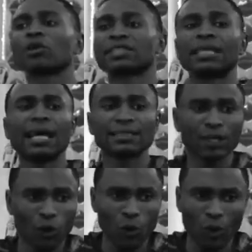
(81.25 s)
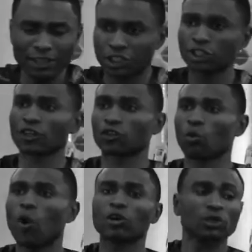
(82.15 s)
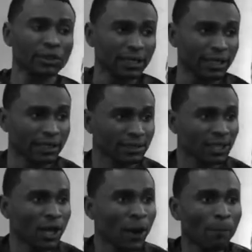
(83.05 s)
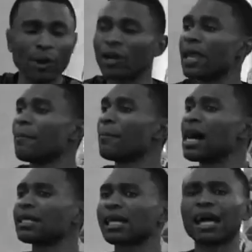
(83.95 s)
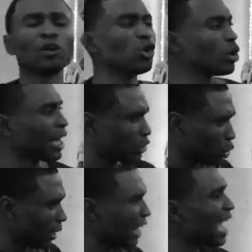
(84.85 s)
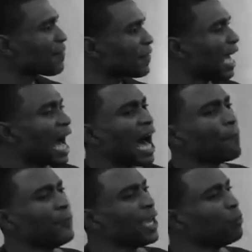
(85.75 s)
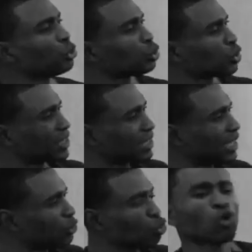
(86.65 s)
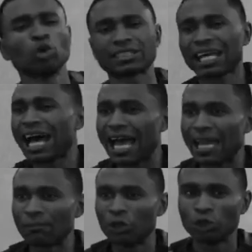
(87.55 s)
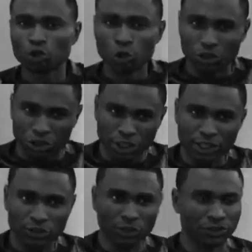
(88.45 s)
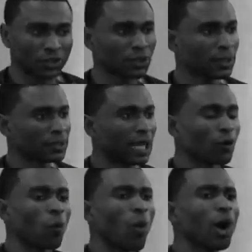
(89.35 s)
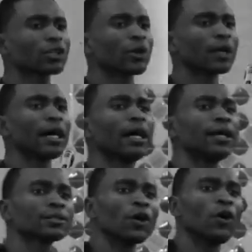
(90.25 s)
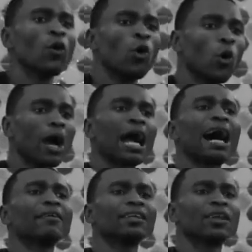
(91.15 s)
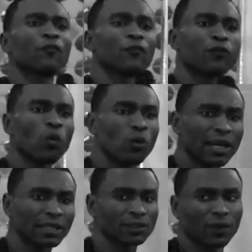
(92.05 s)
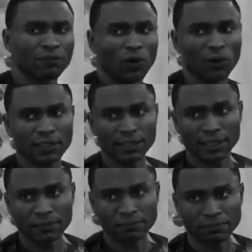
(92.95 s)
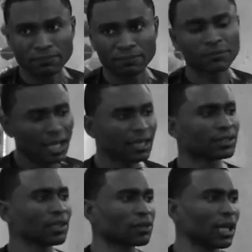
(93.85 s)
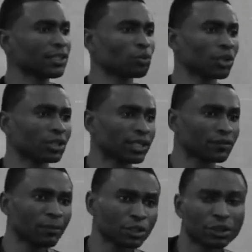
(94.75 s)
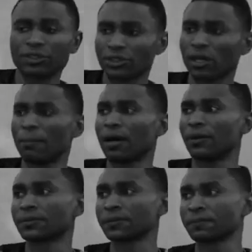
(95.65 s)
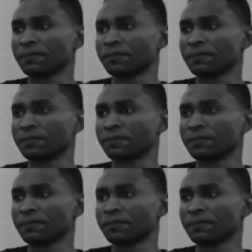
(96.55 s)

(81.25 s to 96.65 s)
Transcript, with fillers: plus years ago when Jesus walked on the earth, but a man can look at your life and be able to see through time to Jesus that walked on earth who carried the fullness of God in him. That is, the, that is what transformation is all about.